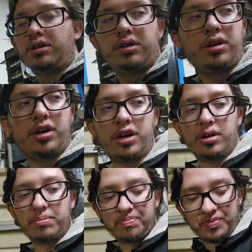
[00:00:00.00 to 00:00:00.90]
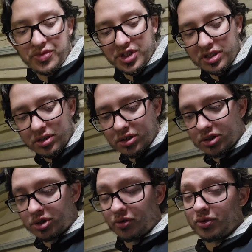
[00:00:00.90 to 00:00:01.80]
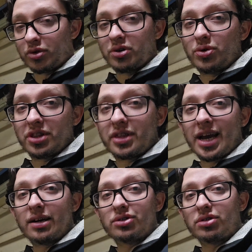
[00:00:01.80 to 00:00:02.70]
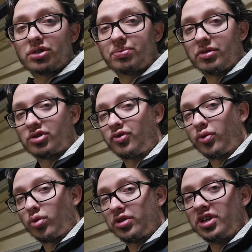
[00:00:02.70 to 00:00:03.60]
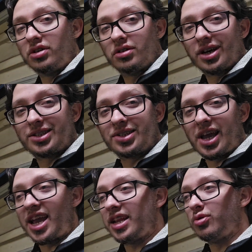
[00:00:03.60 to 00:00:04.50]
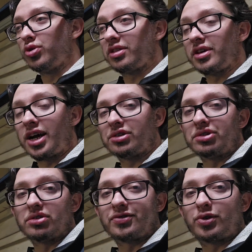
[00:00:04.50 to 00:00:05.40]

So 41 thousandths plus 40, that's 81 thousandths of